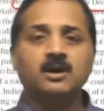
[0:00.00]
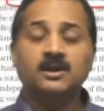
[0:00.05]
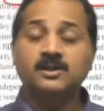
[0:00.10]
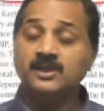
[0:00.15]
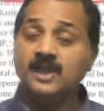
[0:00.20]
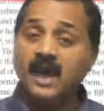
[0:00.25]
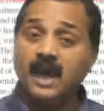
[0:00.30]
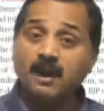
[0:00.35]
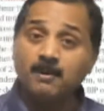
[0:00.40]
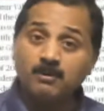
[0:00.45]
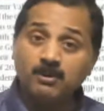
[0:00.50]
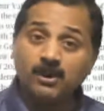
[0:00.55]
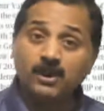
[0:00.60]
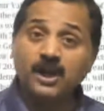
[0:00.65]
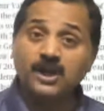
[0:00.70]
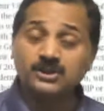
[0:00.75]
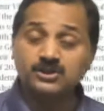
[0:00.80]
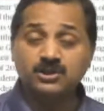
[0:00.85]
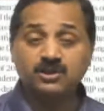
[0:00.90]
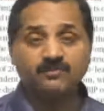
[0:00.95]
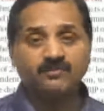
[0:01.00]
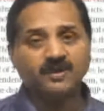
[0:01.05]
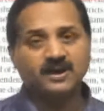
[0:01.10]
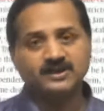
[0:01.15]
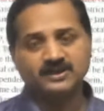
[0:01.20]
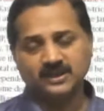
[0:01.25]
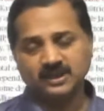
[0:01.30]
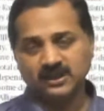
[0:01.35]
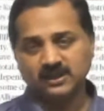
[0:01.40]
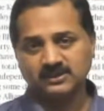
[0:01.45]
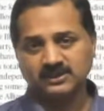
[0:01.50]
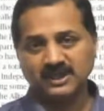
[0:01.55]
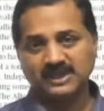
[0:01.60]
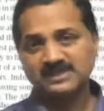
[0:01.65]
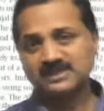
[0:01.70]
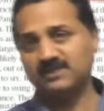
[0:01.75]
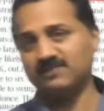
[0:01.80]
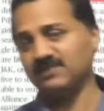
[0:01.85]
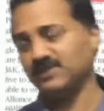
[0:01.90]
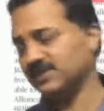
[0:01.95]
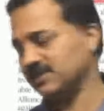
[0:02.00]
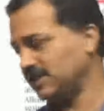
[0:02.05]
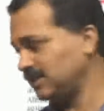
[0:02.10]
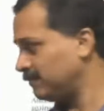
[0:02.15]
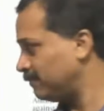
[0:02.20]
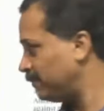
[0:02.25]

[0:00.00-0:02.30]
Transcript: abrogation of Article 370.